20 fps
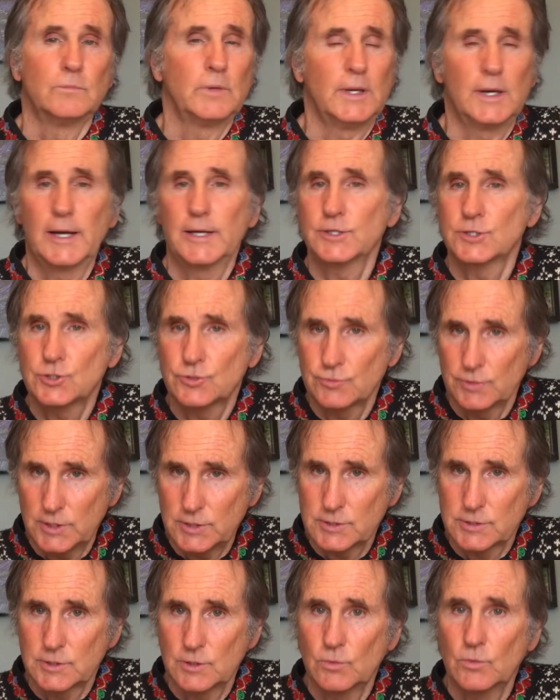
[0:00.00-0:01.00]
We like
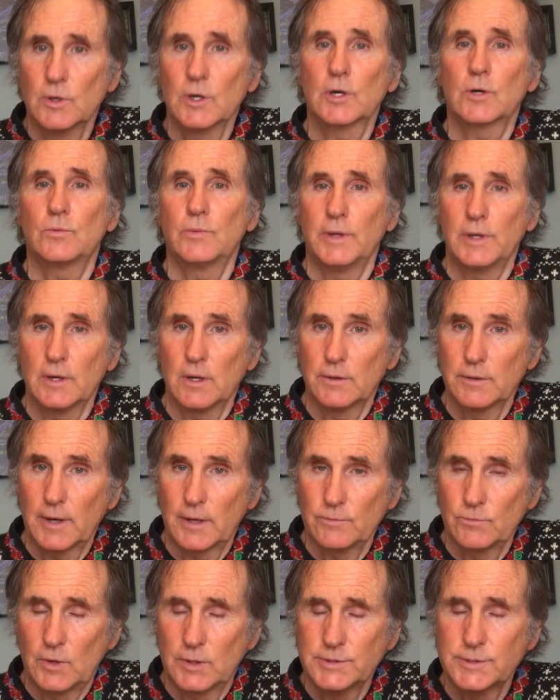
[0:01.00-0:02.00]
streets that work. We go
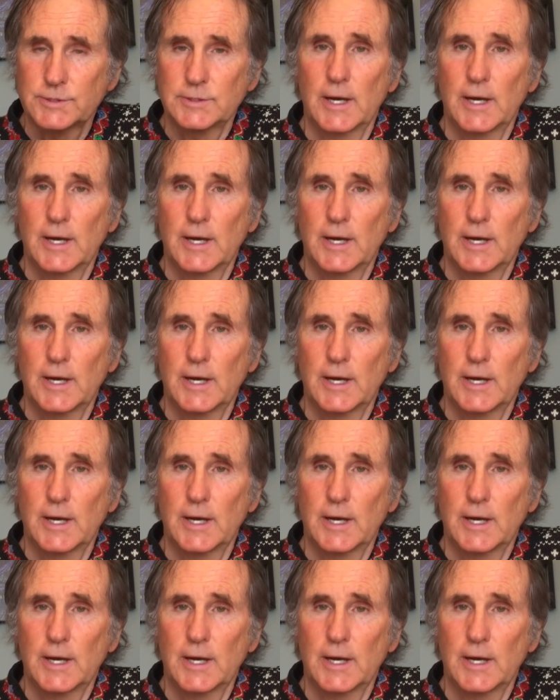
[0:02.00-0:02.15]
down one